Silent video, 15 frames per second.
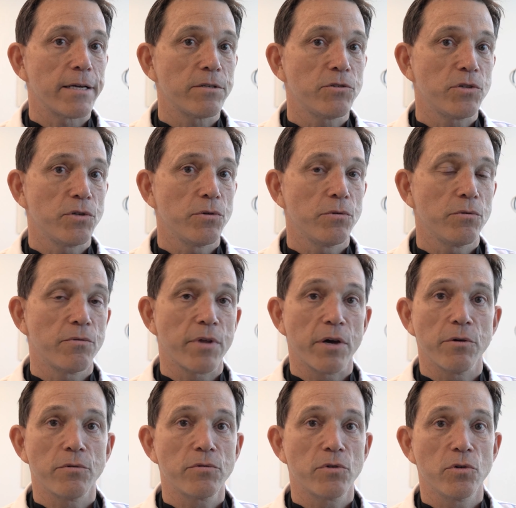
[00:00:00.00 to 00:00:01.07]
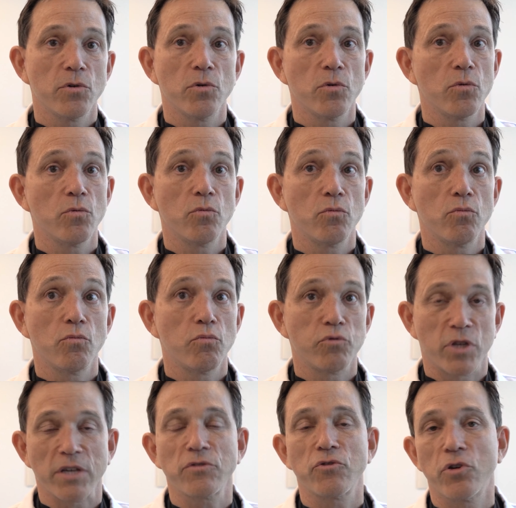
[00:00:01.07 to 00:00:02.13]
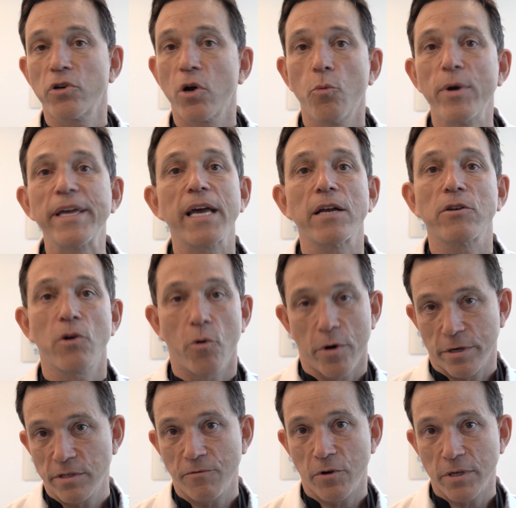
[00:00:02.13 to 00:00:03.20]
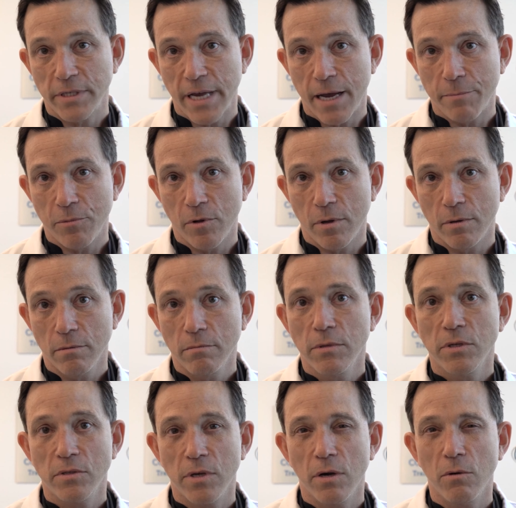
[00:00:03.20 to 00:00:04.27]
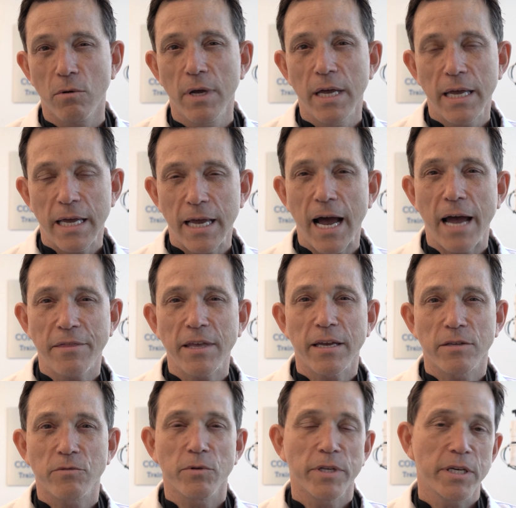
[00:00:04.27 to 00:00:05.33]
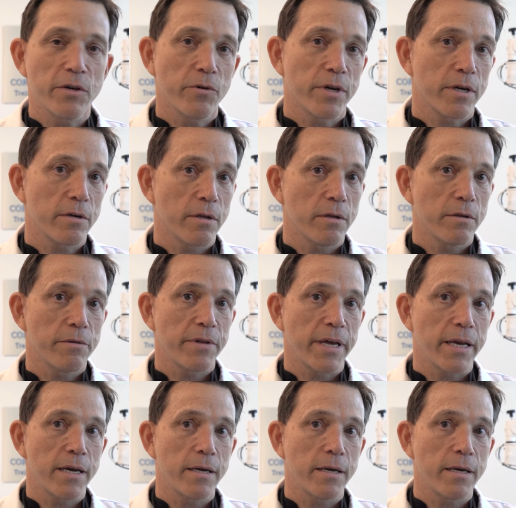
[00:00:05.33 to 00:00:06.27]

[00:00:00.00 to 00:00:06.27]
to those who just took a weekend course, for example. So I think it's really critical that